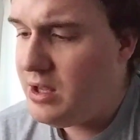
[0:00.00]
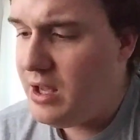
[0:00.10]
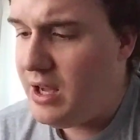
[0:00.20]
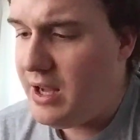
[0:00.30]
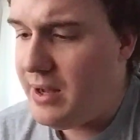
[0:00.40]

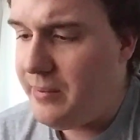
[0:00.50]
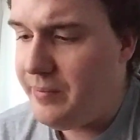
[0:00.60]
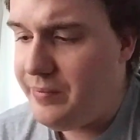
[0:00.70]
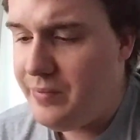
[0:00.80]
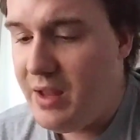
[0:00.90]

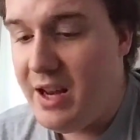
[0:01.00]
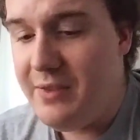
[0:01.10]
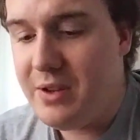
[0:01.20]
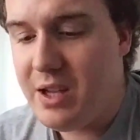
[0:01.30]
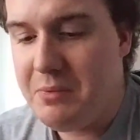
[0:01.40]
It
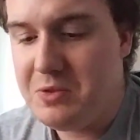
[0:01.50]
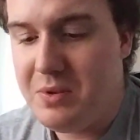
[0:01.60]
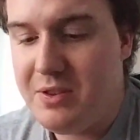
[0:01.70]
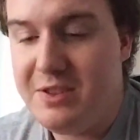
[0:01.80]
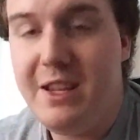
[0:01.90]
even comes
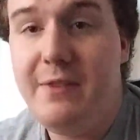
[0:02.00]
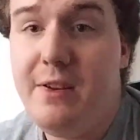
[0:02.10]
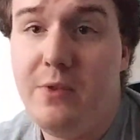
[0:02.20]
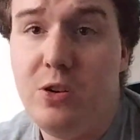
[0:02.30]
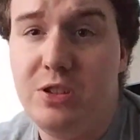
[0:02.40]
with the
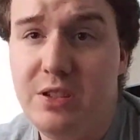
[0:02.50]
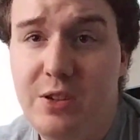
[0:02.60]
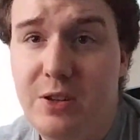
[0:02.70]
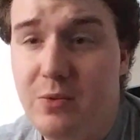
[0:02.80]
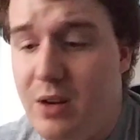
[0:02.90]
TV version that
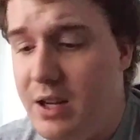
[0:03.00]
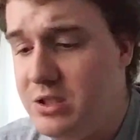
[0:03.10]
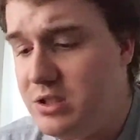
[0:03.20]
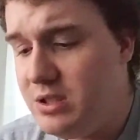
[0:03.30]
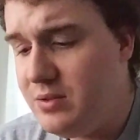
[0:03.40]
you can
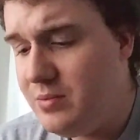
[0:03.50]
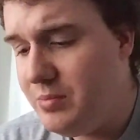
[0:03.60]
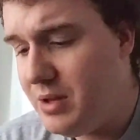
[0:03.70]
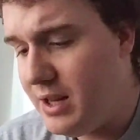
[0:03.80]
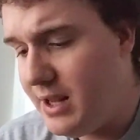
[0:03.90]
watch.
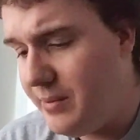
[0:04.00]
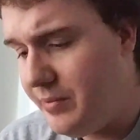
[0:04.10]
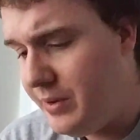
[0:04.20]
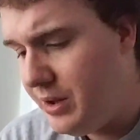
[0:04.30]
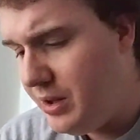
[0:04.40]
But
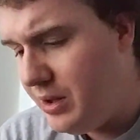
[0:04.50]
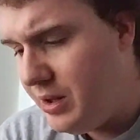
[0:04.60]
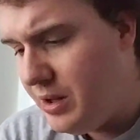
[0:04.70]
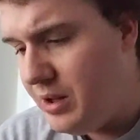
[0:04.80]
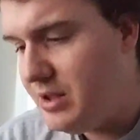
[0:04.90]

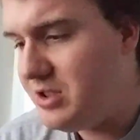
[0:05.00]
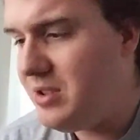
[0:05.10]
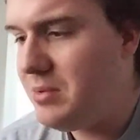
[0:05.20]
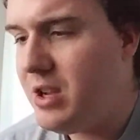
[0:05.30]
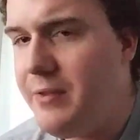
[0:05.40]
the
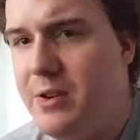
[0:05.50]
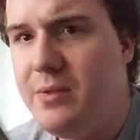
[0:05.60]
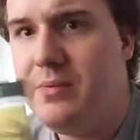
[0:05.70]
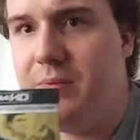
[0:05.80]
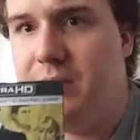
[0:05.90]

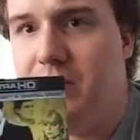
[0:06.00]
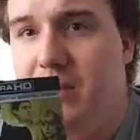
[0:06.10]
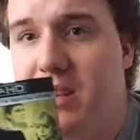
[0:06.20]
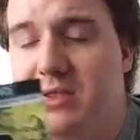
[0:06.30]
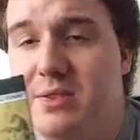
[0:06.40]
slipcover
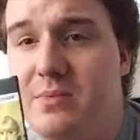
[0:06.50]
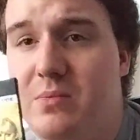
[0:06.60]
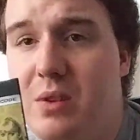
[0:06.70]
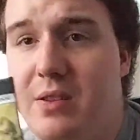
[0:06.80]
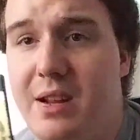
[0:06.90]
is
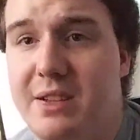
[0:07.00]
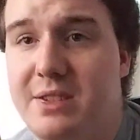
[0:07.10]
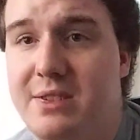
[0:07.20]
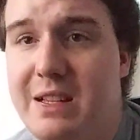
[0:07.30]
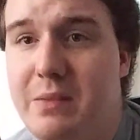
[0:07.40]
one of the
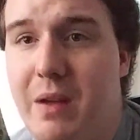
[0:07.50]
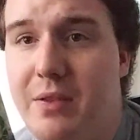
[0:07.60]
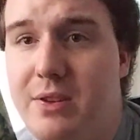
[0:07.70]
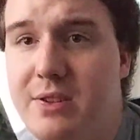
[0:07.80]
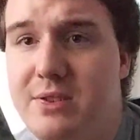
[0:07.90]
nicest things
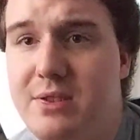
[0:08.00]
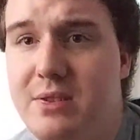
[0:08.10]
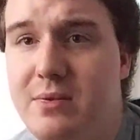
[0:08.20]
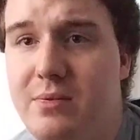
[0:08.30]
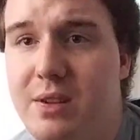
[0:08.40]
about this,
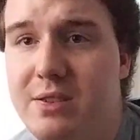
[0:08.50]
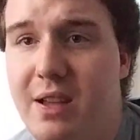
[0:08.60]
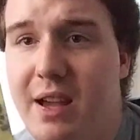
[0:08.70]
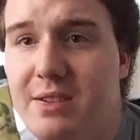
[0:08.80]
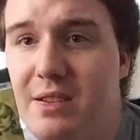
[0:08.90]
because it
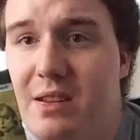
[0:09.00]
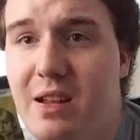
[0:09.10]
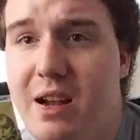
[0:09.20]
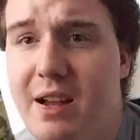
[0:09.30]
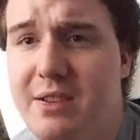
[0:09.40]
has a
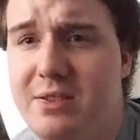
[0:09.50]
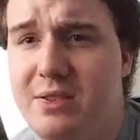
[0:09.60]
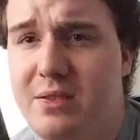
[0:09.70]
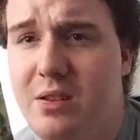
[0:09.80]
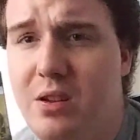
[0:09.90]

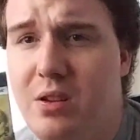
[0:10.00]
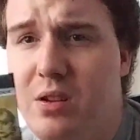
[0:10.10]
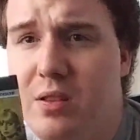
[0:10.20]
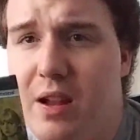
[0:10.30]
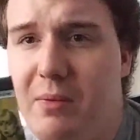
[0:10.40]
nice,
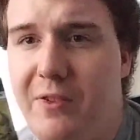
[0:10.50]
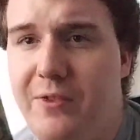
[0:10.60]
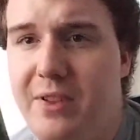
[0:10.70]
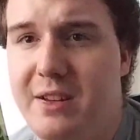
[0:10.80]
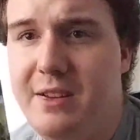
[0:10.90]
like,
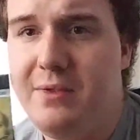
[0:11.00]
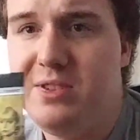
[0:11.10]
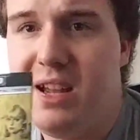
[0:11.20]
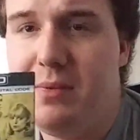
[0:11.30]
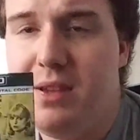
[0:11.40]
reflective
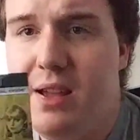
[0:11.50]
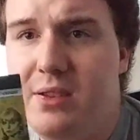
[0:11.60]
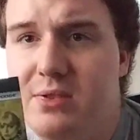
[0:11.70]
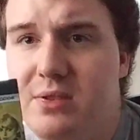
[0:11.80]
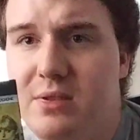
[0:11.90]
type
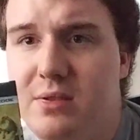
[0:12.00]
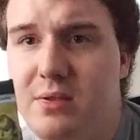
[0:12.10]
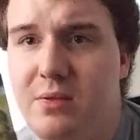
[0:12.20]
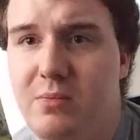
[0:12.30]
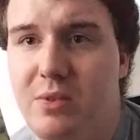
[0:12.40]
case
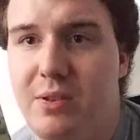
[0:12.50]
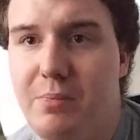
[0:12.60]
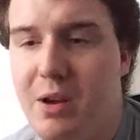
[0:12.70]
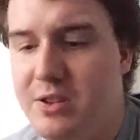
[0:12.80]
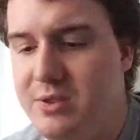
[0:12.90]
with
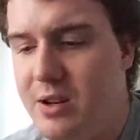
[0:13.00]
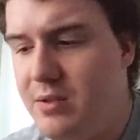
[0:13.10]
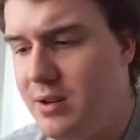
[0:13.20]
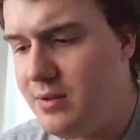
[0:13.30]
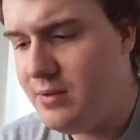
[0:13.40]
embossed
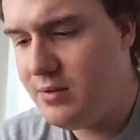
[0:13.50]
lettering.